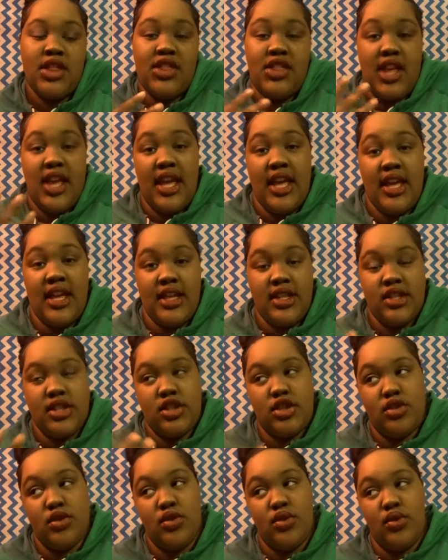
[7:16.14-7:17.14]

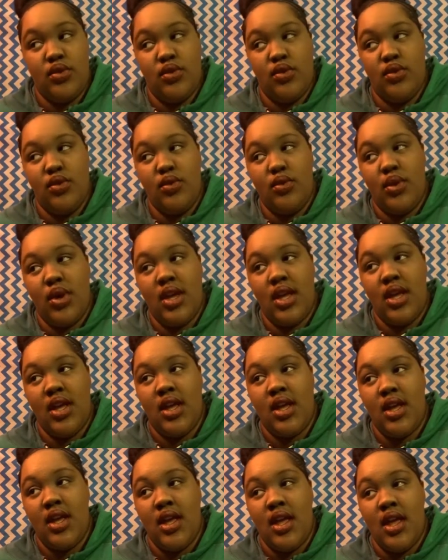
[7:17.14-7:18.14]
things to
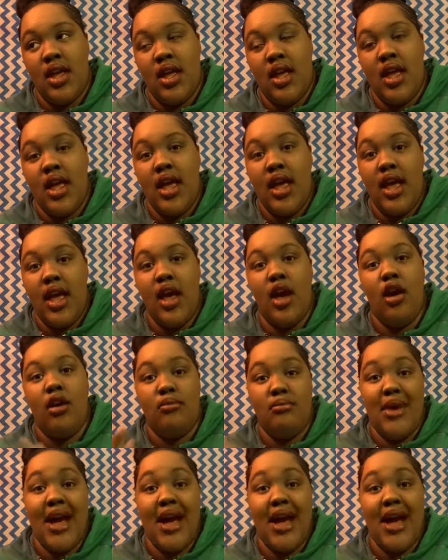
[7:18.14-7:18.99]
help